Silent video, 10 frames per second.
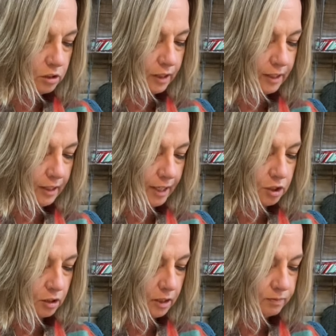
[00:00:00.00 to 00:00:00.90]
They can
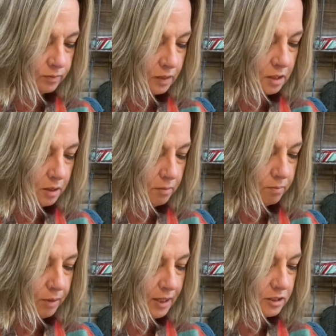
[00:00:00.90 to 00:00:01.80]
actually
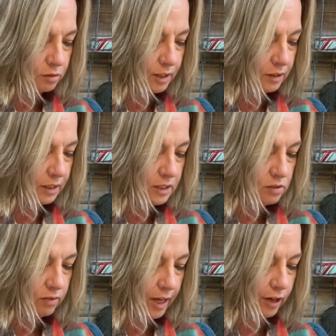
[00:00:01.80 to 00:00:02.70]
buzz around these
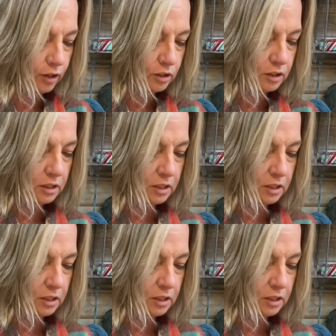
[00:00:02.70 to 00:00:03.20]
flowers